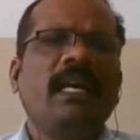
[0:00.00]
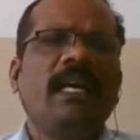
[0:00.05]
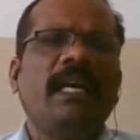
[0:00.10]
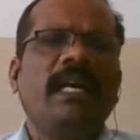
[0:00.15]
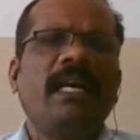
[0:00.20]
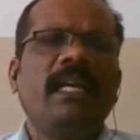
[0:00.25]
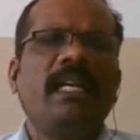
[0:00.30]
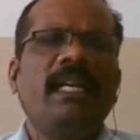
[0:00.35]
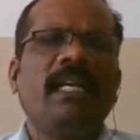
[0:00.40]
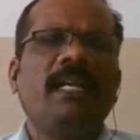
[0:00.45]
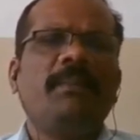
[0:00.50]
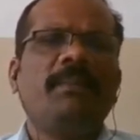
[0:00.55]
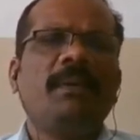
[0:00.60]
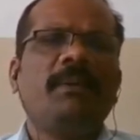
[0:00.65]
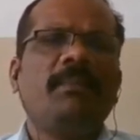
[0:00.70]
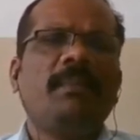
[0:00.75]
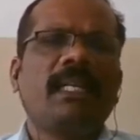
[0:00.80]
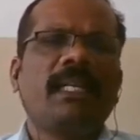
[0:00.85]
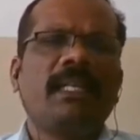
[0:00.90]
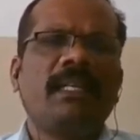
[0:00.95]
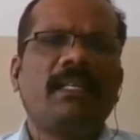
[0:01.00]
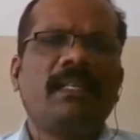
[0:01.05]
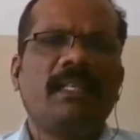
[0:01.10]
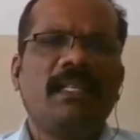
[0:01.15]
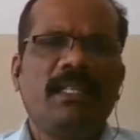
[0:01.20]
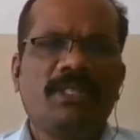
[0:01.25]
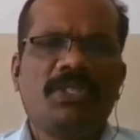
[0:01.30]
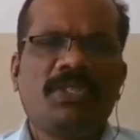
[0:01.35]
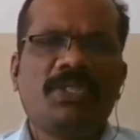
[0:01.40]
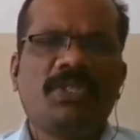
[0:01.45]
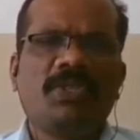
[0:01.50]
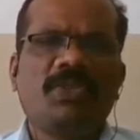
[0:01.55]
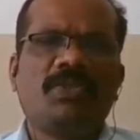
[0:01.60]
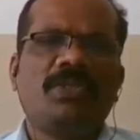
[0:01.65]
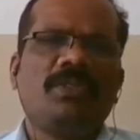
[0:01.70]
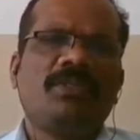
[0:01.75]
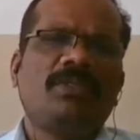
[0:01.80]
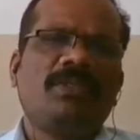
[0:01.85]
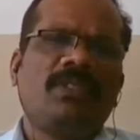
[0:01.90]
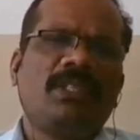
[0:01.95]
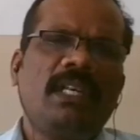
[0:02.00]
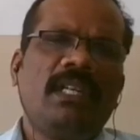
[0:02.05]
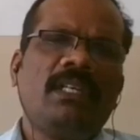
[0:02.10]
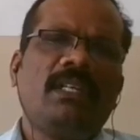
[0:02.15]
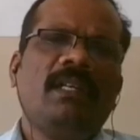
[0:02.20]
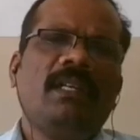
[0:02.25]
And labor market institutions, right?